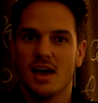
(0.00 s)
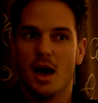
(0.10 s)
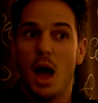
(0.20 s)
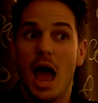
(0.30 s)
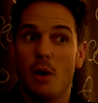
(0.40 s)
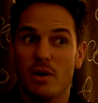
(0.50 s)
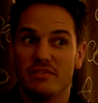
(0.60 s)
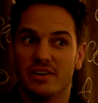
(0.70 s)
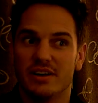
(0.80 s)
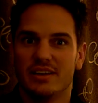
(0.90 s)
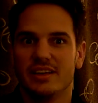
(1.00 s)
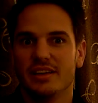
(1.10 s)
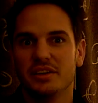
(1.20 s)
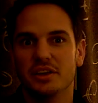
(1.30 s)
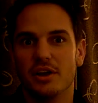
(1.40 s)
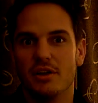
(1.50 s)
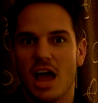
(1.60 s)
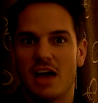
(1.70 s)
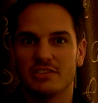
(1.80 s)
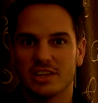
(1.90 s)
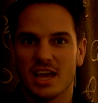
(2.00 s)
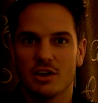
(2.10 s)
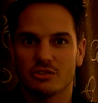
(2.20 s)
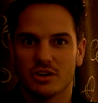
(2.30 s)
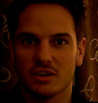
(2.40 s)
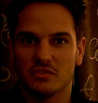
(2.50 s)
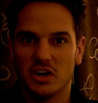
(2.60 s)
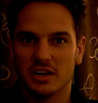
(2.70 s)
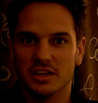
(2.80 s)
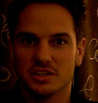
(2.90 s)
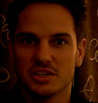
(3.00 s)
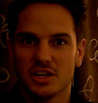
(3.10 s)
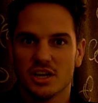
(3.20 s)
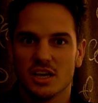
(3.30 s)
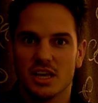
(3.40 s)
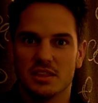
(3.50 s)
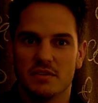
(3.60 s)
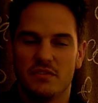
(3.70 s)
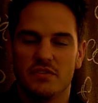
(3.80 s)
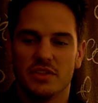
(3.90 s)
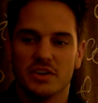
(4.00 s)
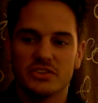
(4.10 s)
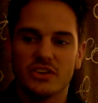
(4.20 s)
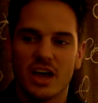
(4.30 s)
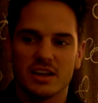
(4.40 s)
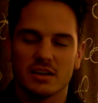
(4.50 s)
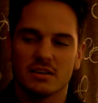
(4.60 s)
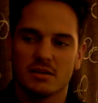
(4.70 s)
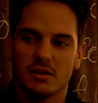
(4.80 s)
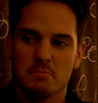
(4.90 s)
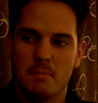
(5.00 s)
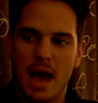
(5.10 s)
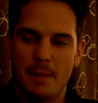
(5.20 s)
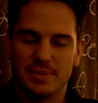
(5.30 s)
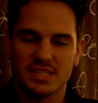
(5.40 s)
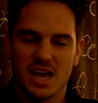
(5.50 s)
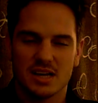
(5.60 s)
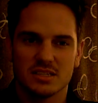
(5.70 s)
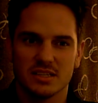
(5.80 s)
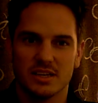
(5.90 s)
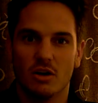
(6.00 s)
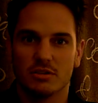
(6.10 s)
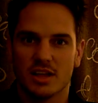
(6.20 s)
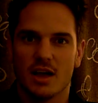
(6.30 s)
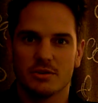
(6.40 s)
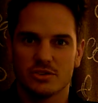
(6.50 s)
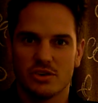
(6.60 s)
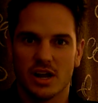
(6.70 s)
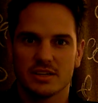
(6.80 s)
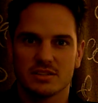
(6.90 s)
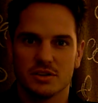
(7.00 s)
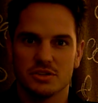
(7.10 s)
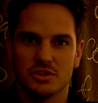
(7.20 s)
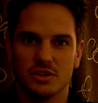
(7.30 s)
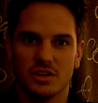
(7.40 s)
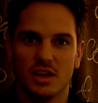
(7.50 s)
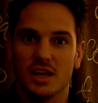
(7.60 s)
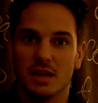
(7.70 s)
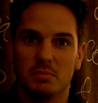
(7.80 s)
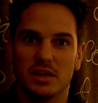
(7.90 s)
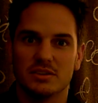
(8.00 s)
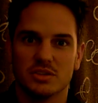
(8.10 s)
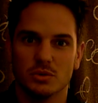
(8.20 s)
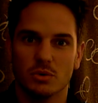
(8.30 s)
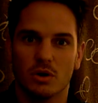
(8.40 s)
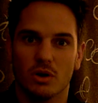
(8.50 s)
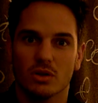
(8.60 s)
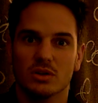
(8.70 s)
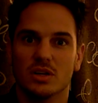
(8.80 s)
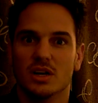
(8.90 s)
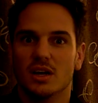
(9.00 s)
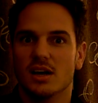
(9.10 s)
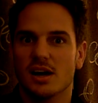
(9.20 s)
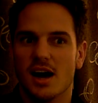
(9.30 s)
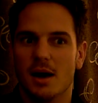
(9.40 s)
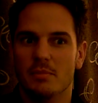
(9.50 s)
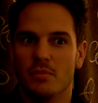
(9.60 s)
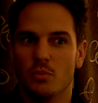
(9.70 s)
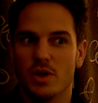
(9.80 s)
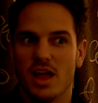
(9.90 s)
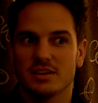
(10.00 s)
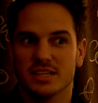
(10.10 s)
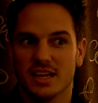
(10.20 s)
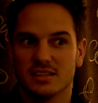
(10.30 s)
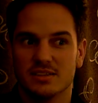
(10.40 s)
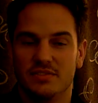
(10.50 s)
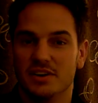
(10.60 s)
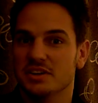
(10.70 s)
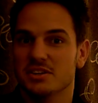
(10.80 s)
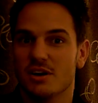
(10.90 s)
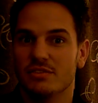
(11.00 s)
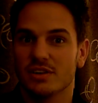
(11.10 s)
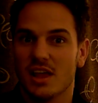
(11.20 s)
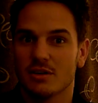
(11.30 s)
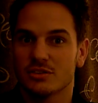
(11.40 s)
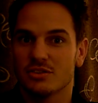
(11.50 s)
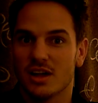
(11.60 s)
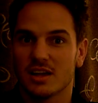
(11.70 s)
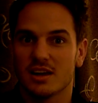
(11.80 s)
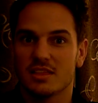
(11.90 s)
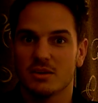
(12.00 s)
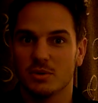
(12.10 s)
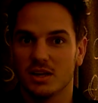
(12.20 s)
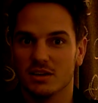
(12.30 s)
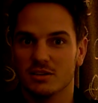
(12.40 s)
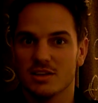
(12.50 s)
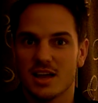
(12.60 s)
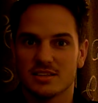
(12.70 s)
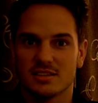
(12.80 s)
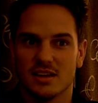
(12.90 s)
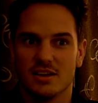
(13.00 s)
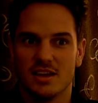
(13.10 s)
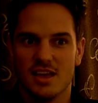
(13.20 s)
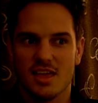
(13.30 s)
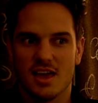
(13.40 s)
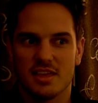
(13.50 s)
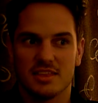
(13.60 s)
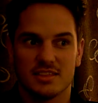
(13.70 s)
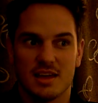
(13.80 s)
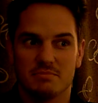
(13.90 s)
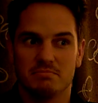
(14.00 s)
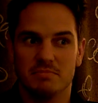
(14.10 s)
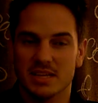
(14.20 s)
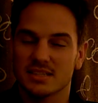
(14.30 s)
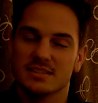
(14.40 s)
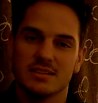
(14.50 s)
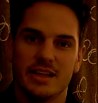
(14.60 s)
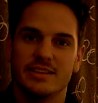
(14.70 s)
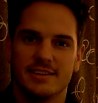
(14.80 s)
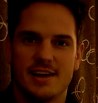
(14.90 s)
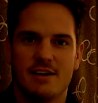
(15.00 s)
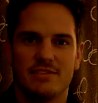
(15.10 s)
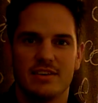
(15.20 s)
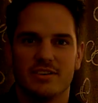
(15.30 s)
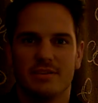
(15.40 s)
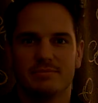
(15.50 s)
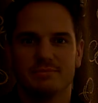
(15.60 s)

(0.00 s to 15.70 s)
However, you know, having the Counter Strike advantage, the, the deciding map is actually on Counter Strike. So should it be a two all, um, we actually get to finish it off in Counter Strike, and I think we can do that. So. I think that means it's slightly in our favour.